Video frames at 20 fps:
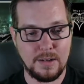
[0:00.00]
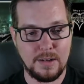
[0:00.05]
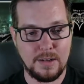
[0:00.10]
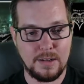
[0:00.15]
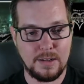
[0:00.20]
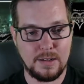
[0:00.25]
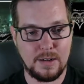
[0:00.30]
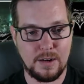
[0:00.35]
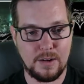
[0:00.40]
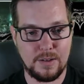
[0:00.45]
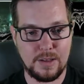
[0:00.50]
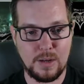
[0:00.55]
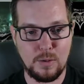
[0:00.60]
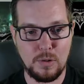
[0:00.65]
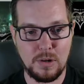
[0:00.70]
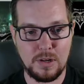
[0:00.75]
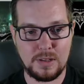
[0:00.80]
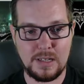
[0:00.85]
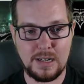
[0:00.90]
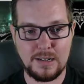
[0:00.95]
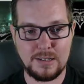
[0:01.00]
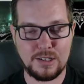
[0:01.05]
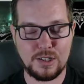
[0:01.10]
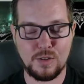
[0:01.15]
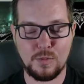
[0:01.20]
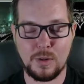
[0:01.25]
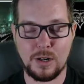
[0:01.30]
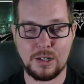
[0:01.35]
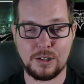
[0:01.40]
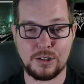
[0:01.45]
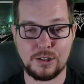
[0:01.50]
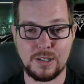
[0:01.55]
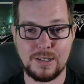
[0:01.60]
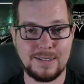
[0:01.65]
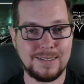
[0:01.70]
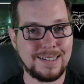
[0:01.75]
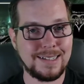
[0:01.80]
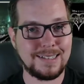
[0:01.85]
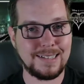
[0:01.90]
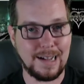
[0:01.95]
weren't there too much, and
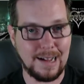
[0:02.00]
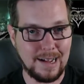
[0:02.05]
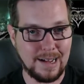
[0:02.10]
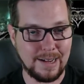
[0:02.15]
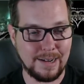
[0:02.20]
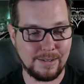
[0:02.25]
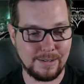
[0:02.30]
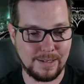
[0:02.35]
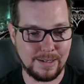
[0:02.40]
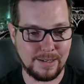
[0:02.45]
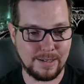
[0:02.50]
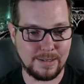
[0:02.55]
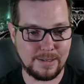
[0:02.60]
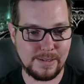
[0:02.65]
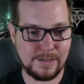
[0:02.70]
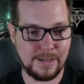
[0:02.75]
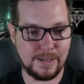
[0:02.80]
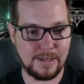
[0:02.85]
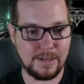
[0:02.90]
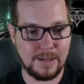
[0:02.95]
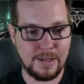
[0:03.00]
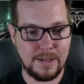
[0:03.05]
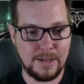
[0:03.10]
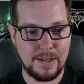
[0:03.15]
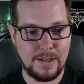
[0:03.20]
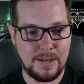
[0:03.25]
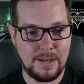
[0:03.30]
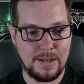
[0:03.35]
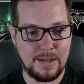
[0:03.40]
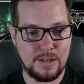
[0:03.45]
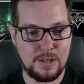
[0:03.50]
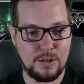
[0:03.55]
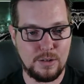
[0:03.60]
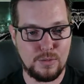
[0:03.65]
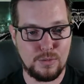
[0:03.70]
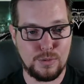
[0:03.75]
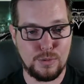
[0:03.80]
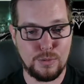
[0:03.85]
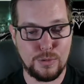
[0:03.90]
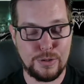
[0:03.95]
then they died, and
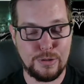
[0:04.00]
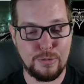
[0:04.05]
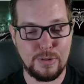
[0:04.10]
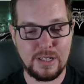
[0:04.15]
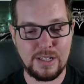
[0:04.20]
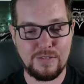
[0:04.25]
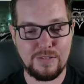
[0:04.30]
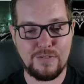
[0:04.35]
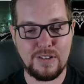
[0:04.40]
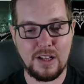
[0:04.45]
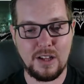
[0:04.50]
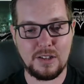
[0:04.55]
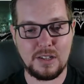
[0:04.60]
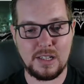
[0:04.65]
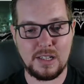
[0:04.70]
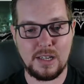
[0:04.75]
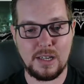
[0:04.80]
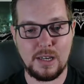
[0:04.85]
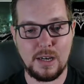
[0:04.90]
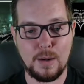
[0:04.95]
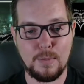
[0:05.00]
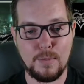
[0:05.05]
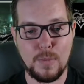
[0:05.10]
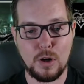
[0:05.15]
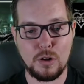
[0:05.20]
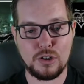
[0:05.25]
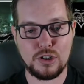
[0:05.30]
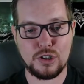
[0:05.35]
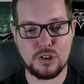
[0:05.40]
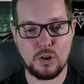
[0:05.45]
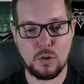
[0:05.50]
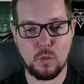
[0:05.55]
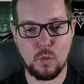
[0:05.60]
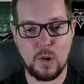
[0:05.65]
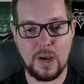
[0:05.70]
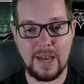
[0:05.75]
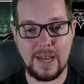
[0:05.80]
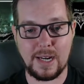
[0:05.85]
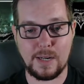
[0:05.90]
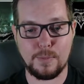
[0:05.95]
you really felt the emotional
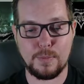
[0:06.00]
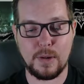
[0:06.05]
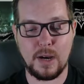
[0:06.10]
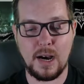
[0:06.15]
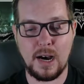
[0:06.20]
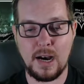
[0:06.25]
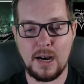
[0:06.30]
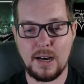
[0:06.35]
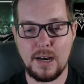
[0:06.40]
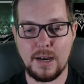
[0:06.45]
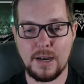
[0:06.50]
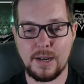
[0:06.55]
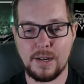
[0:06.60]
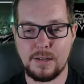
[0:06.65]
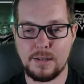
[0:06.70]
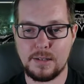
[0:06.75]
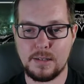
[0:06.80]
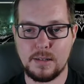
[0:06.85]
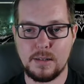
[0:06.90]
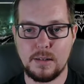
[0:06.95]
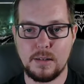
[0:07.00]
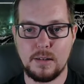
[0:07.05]
weight behind